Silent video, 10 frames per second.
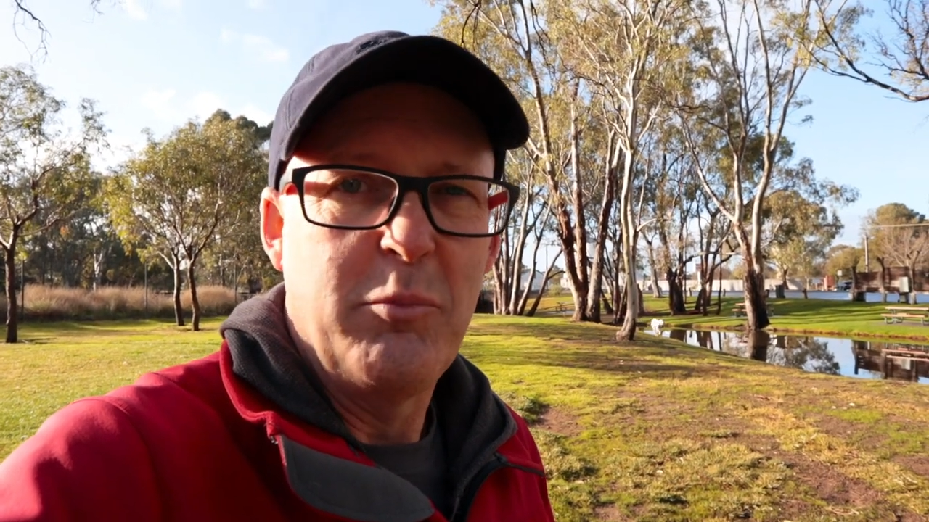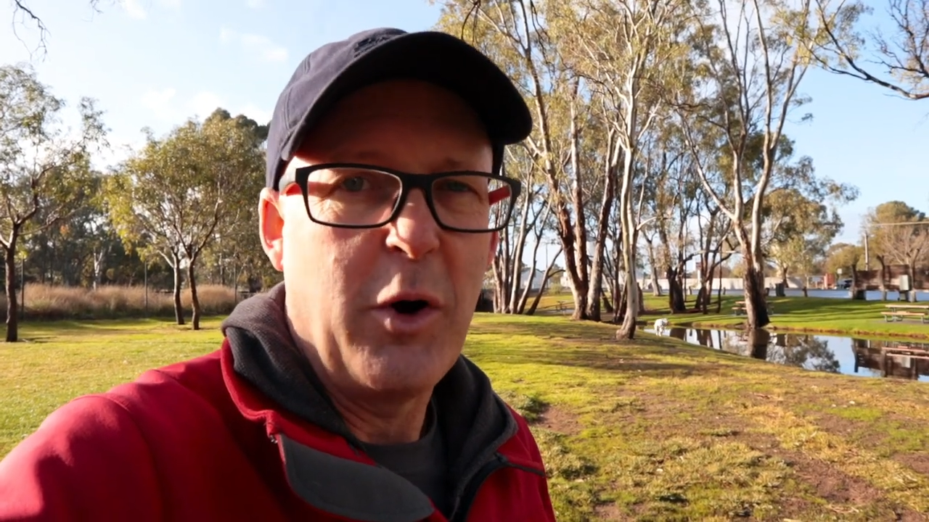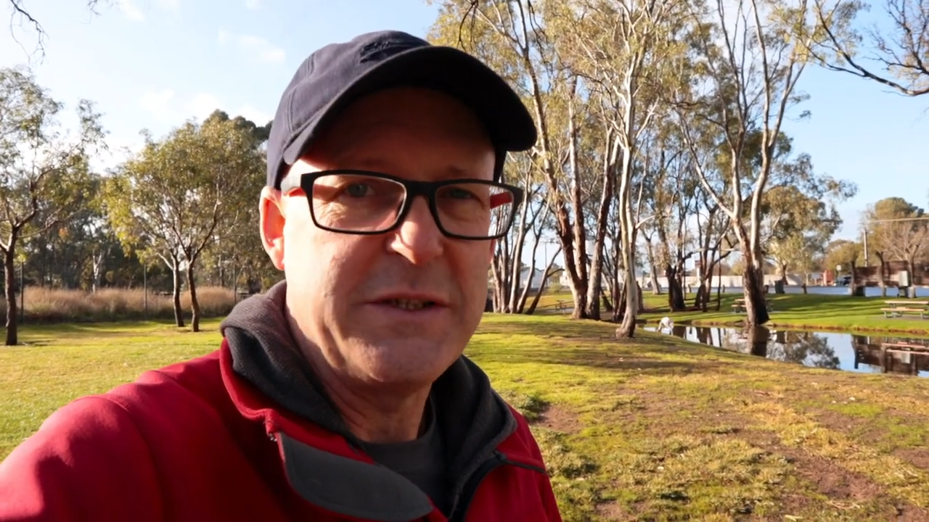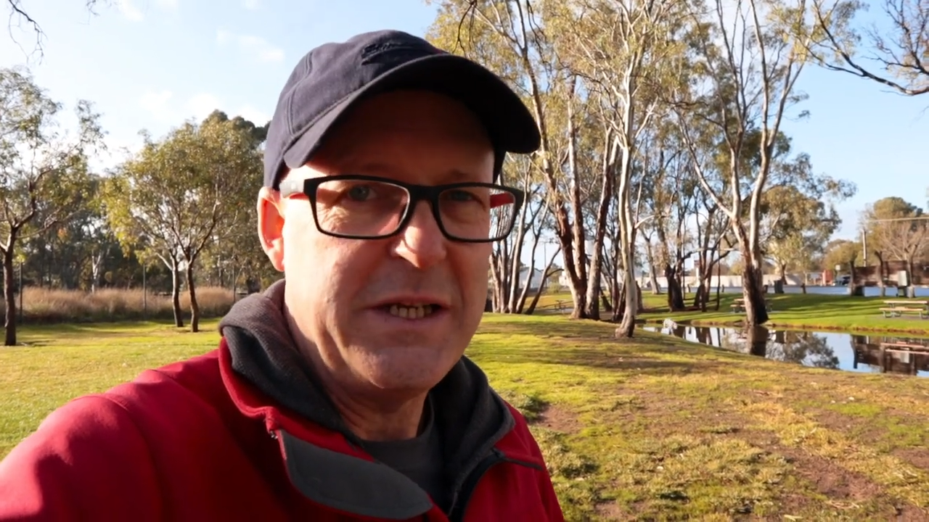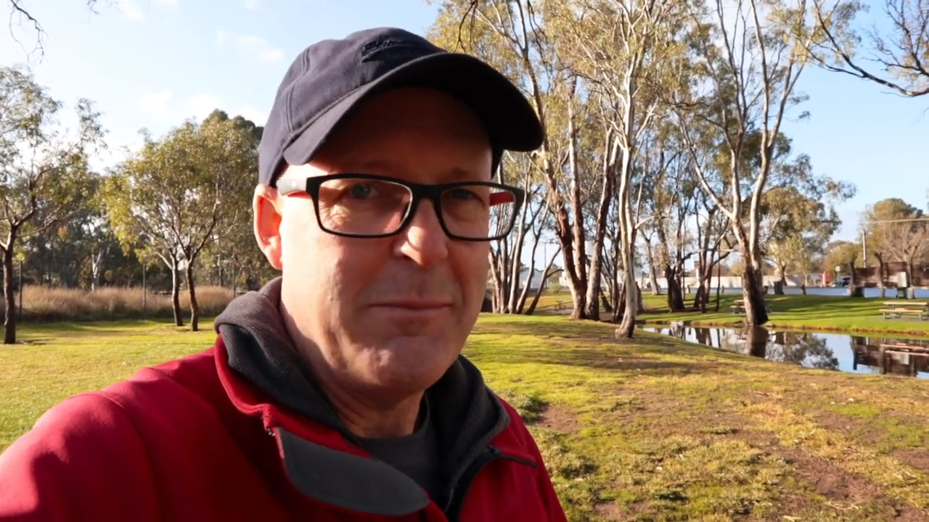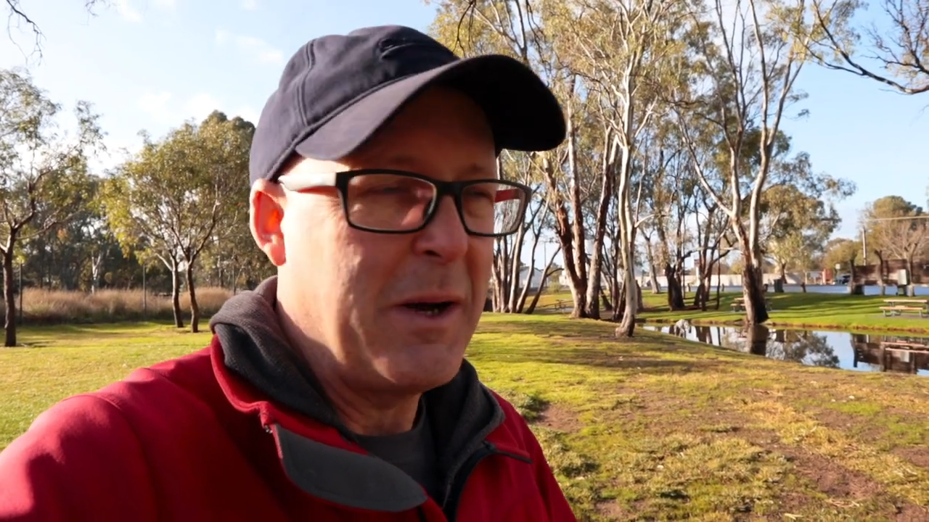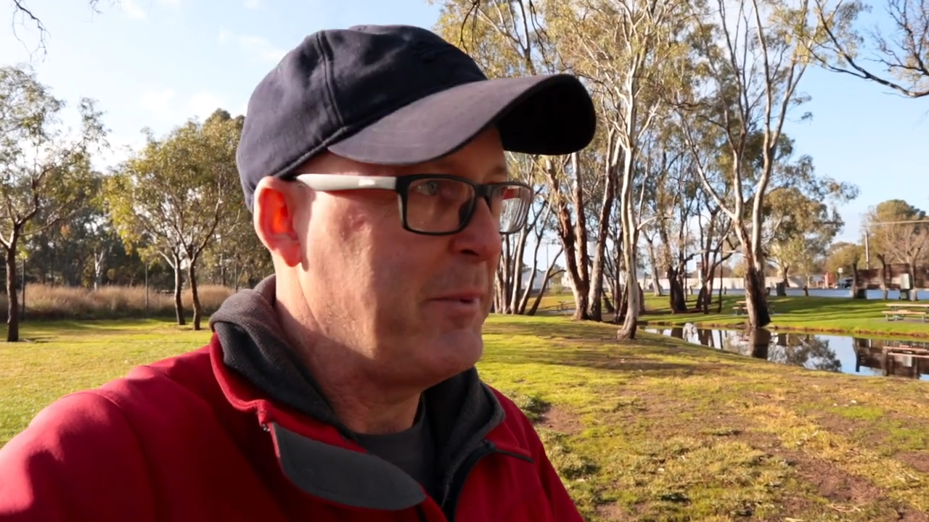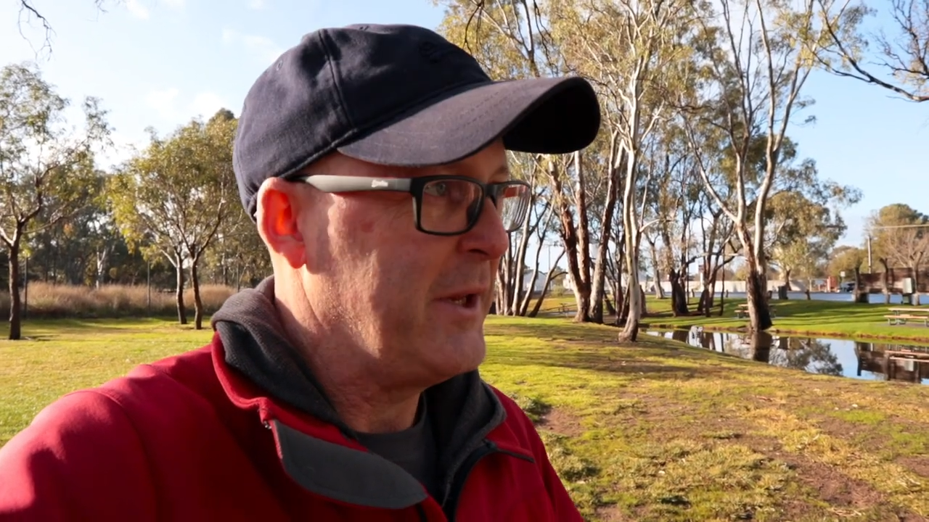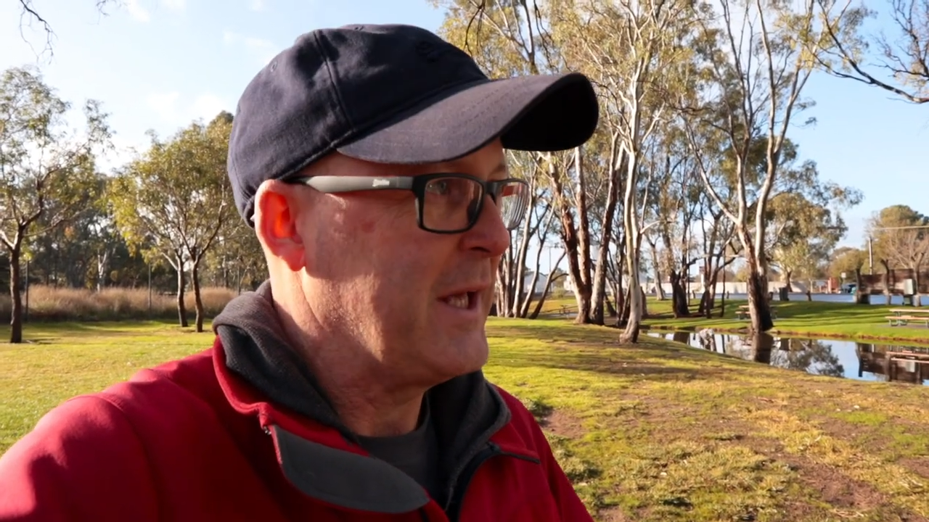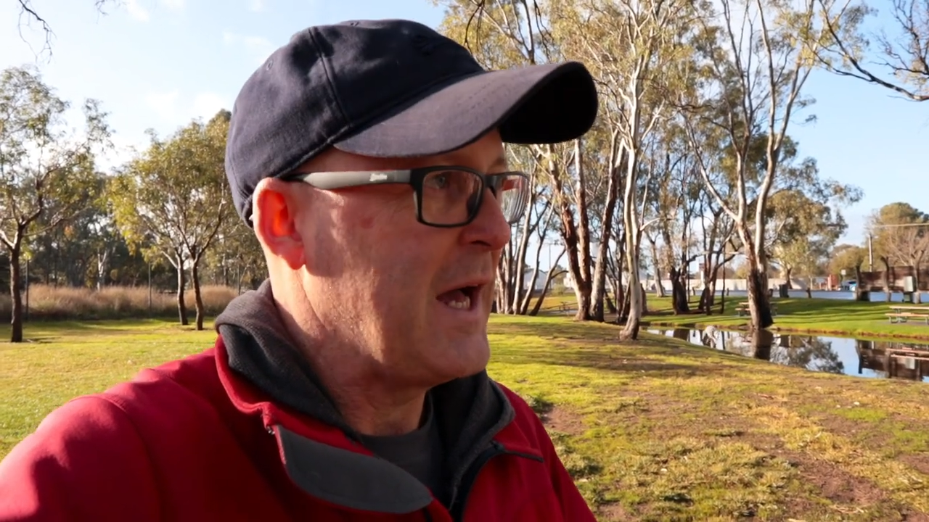boxing him
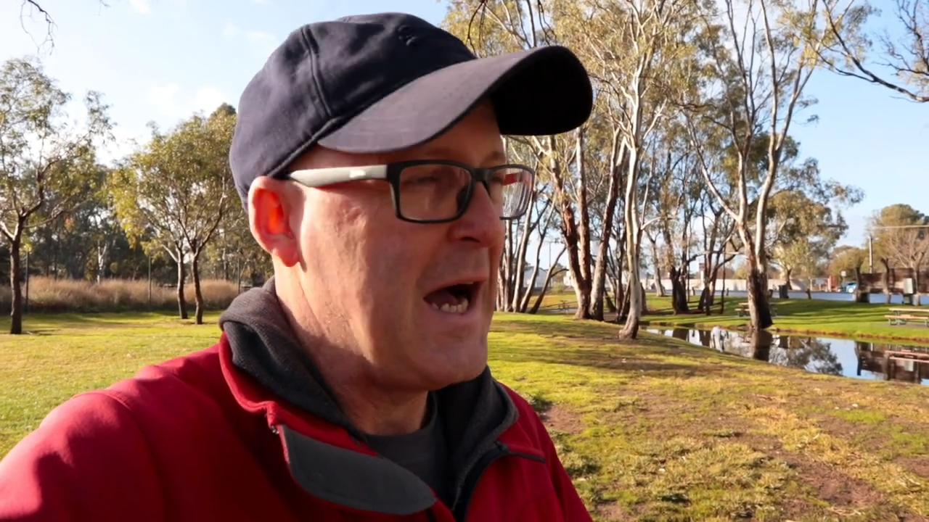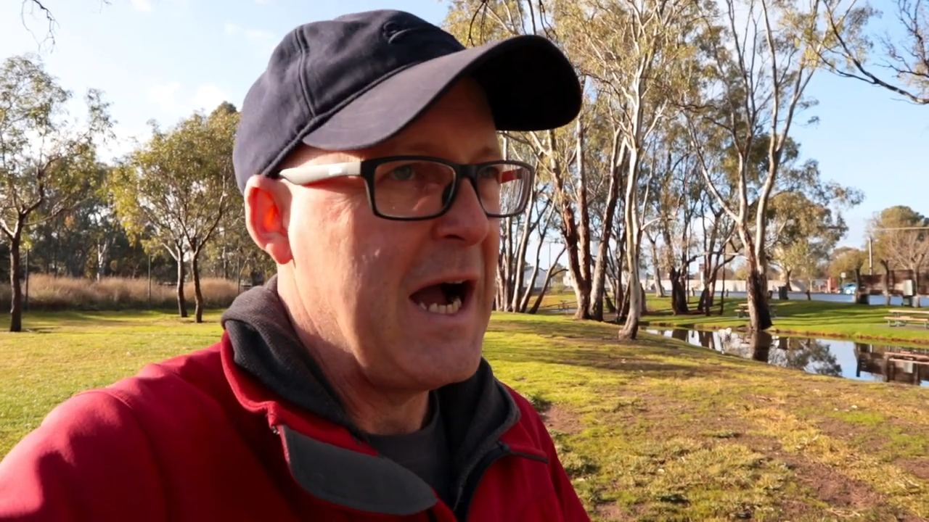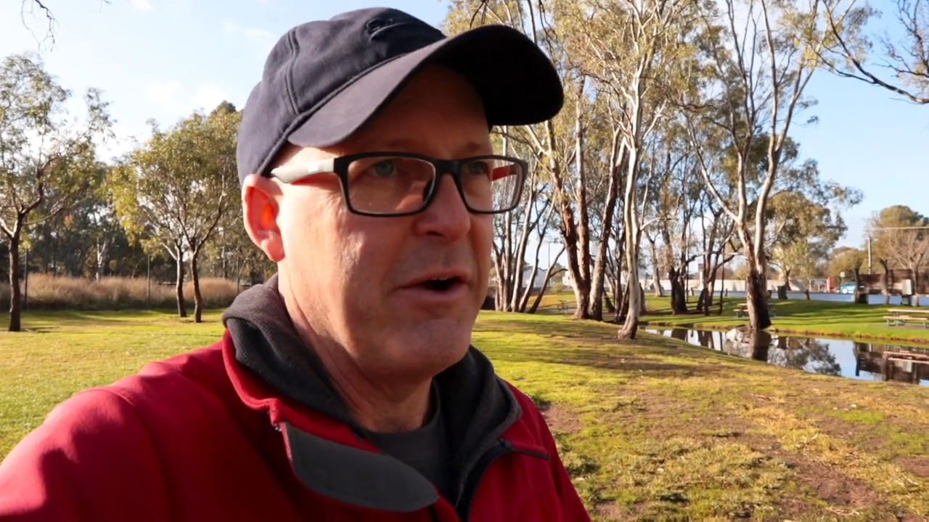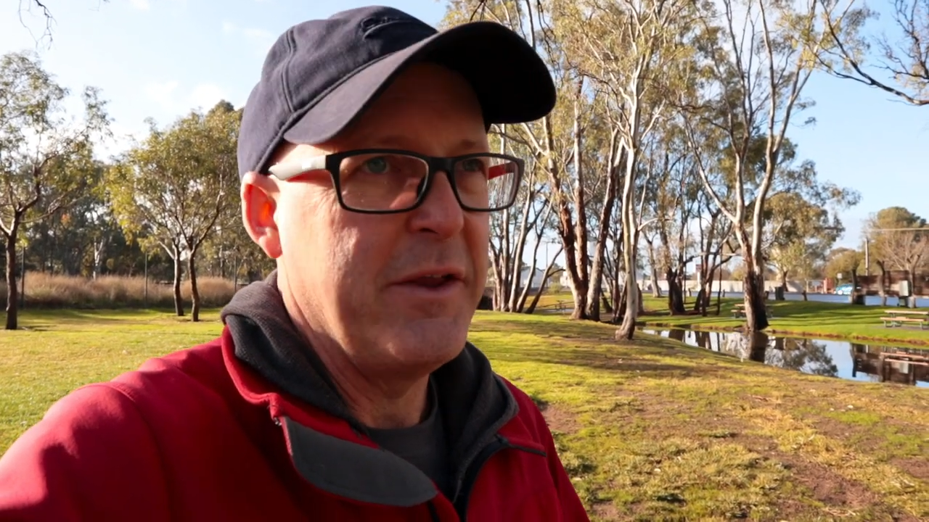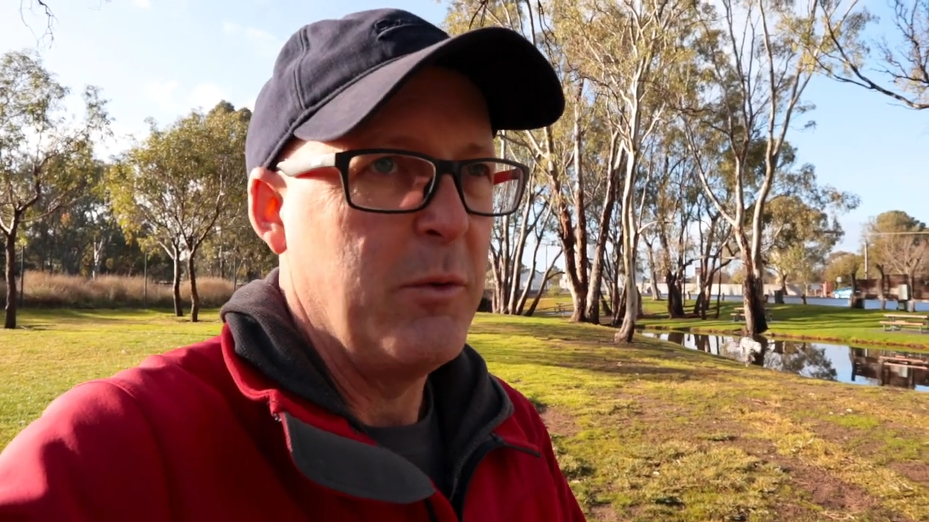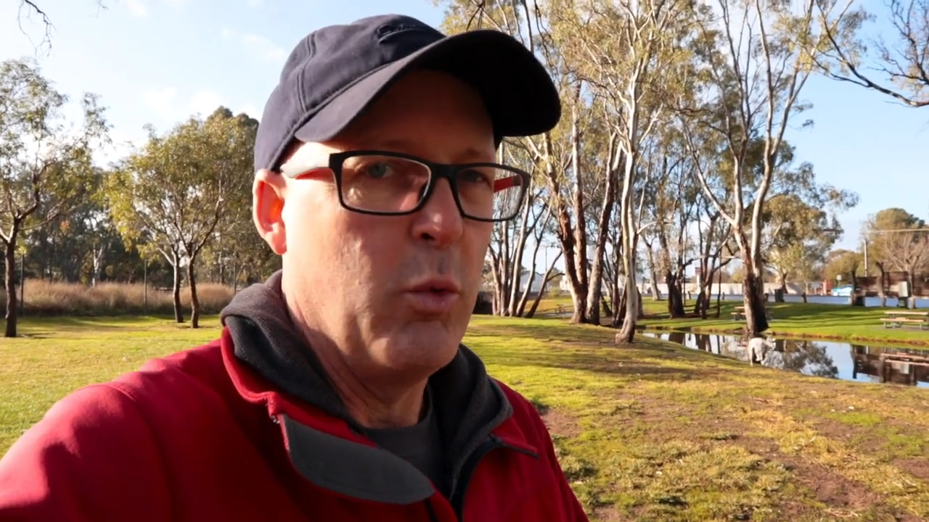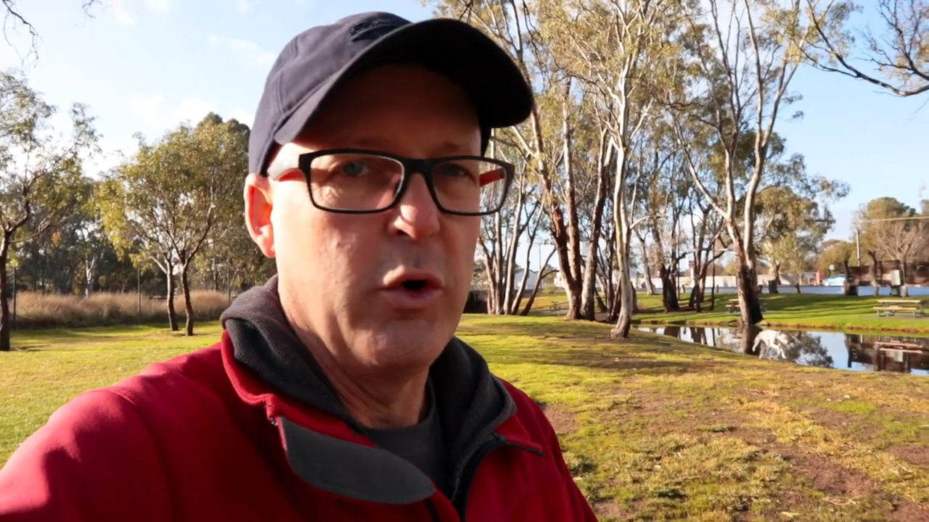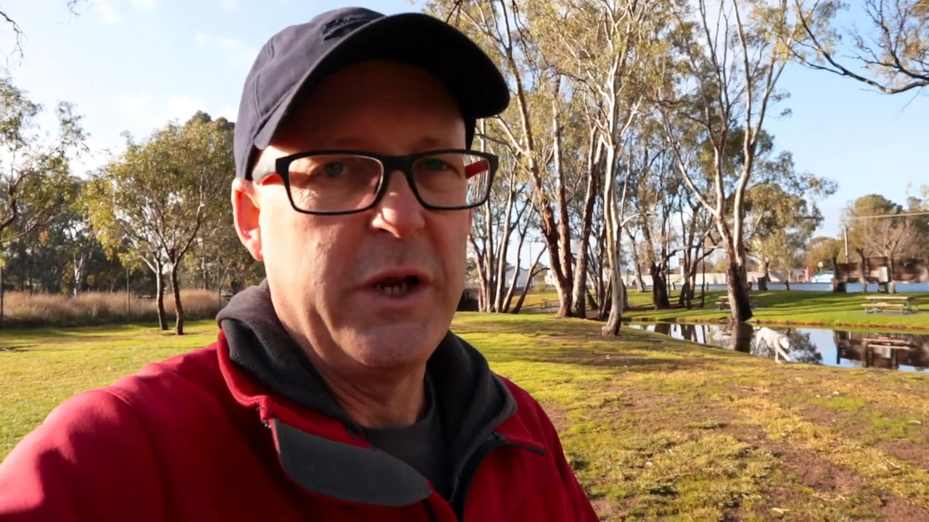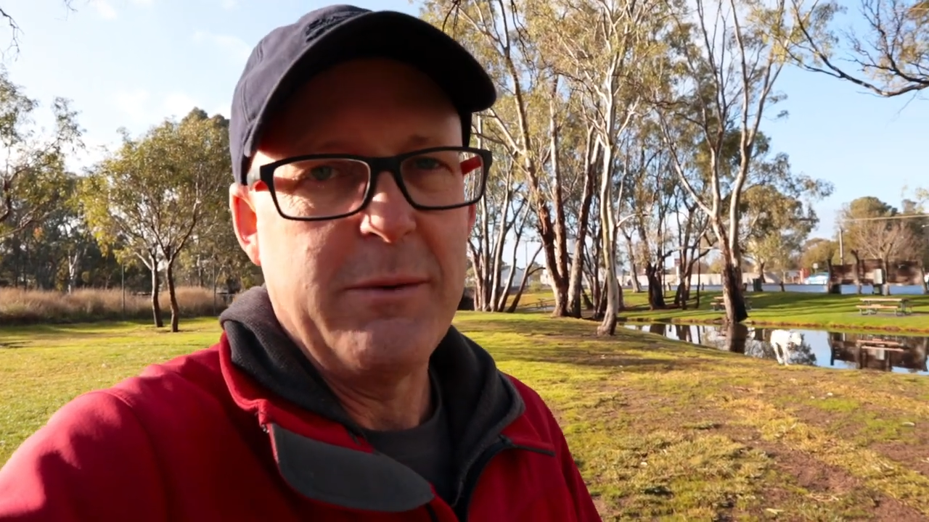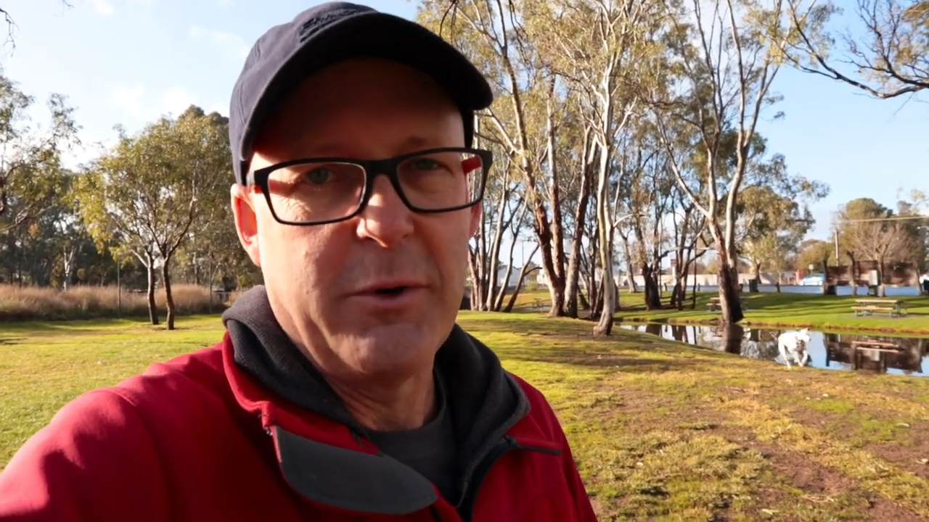up in the car and then
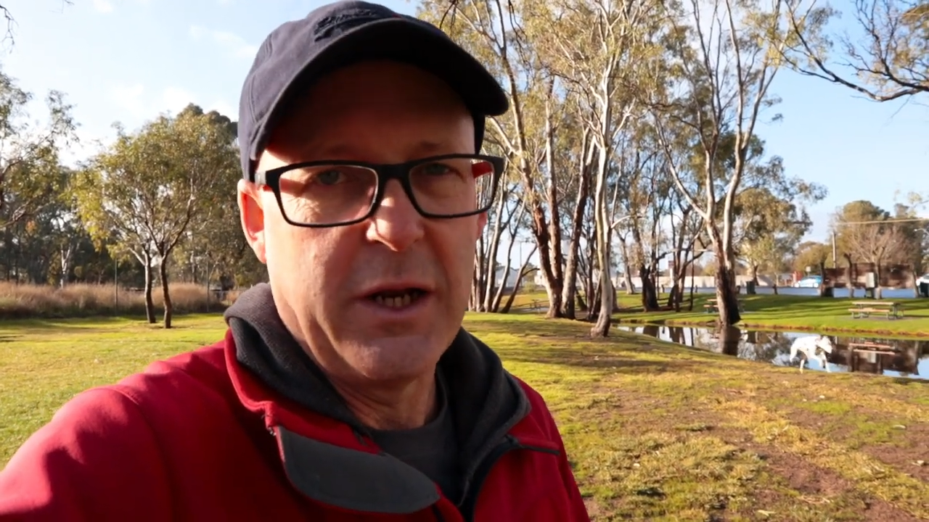walking him